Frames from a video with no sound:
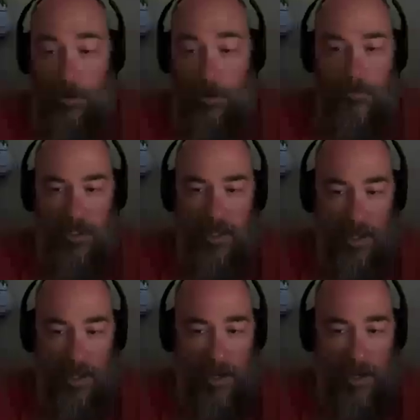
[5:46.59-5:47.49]
I mean,
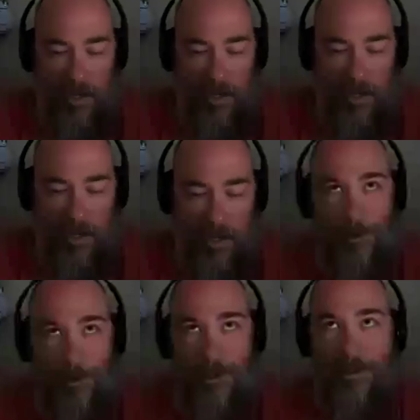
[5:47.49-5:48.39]
yeah, I'll
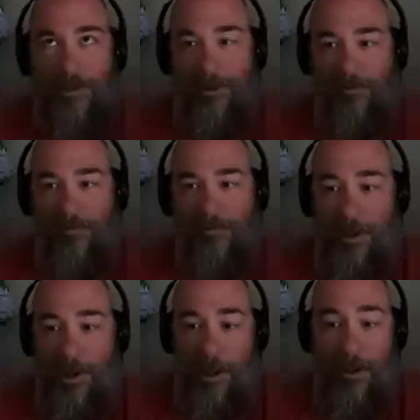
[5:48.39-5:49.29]
let me
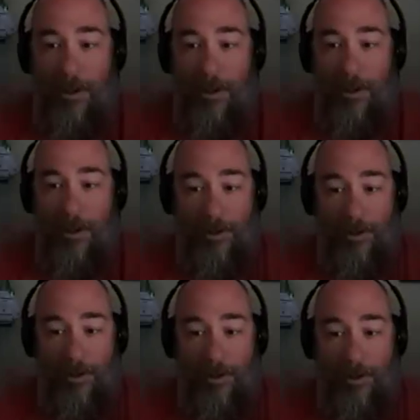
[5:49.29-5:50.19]
clarify. I mean,
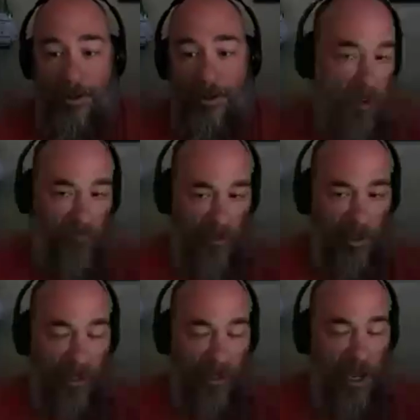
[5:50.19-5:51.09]
like I don't
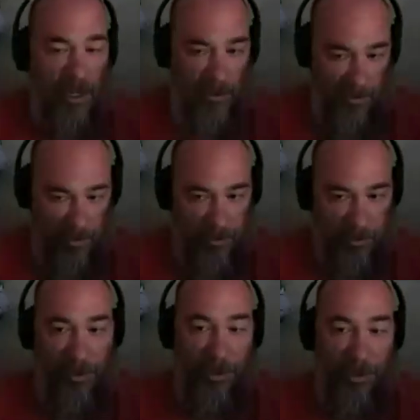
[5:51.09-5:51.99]
feel like I got
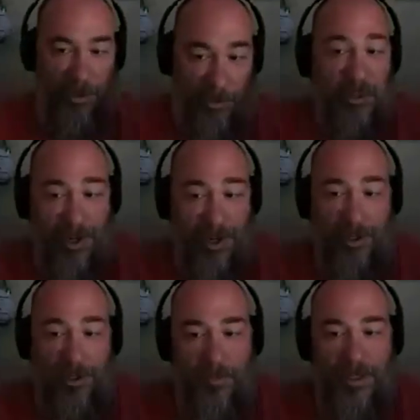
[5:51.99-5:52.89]
mentor, and I'm
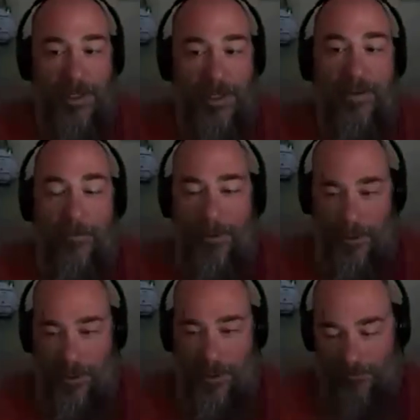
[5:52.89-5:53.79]
trying to be
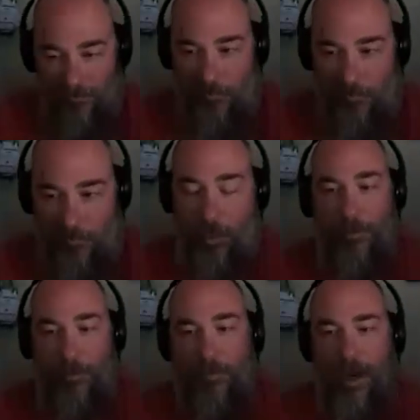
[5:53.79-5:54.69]
that person
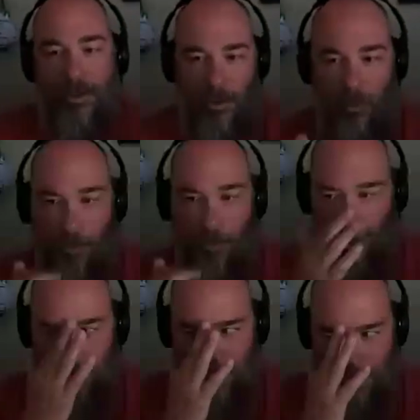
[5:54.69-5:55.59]
for my
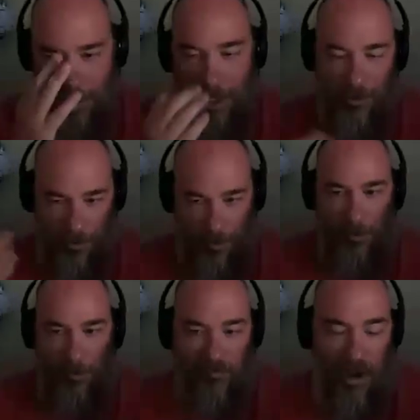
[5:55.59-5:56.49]
student workers
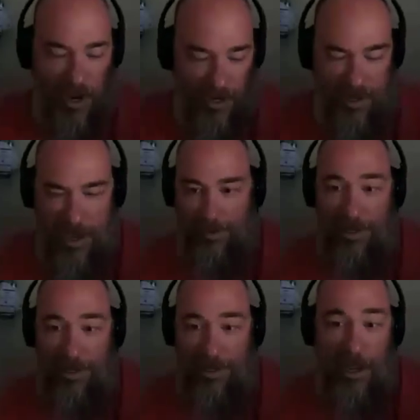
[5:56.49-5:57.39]
to provide
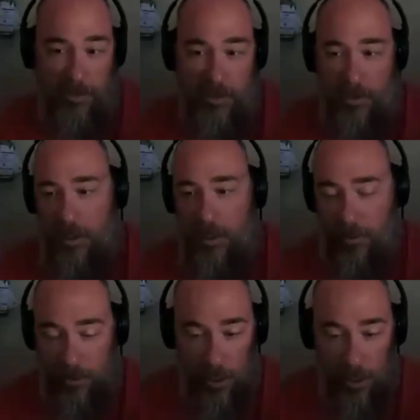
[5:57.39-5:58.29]
that guidance,
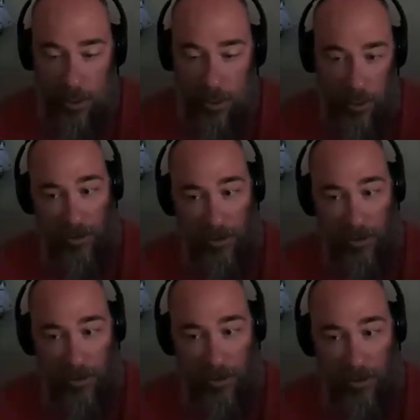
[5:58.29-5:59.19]
like
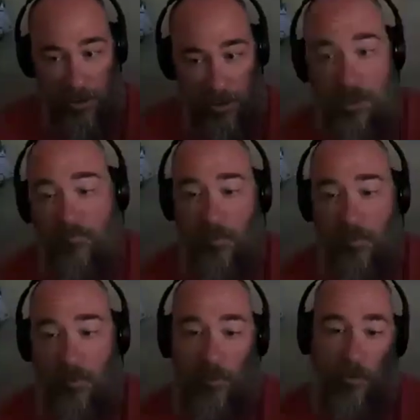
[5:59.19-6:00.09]
here how you
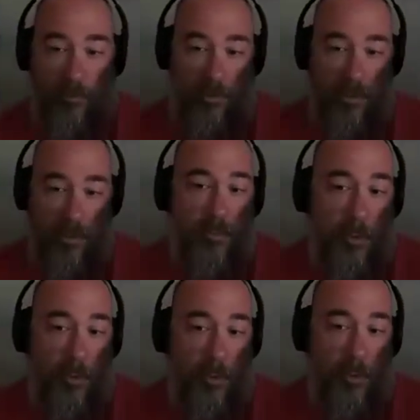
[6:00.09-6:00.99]
can go further. This is
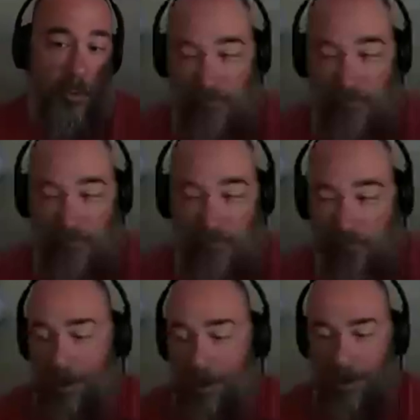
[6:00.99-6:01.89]
what you to look
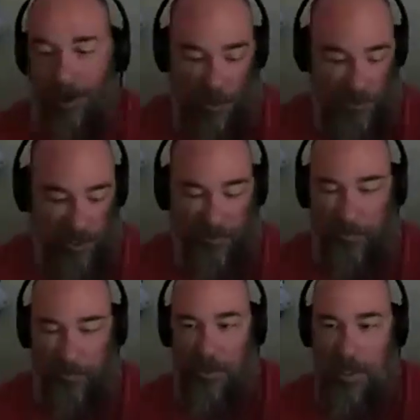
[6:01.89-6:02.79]
for, all
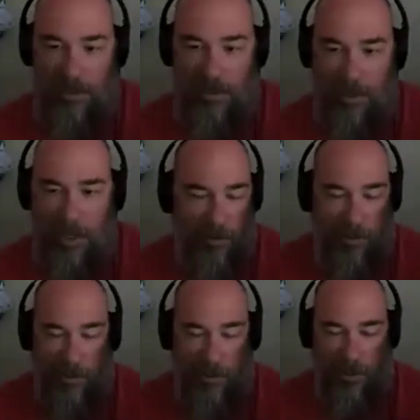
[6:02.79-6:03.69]
that stuff. But yeah,
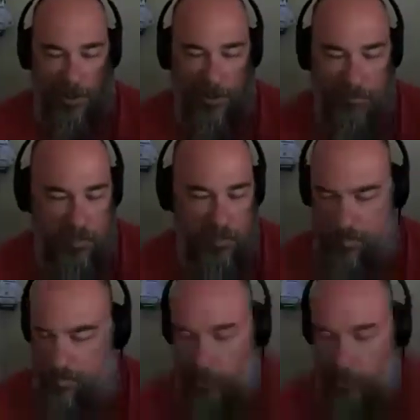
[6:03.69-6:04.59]
now
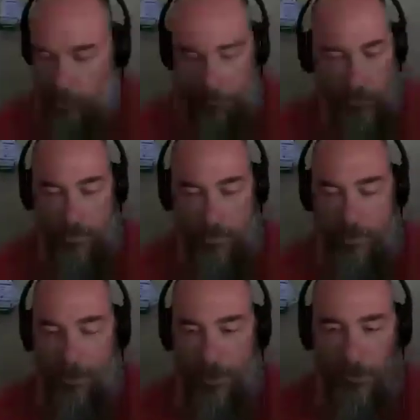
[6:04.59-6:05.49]
great
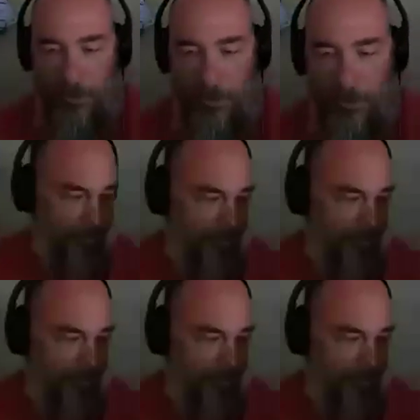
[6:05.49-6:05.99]
point there, Hope.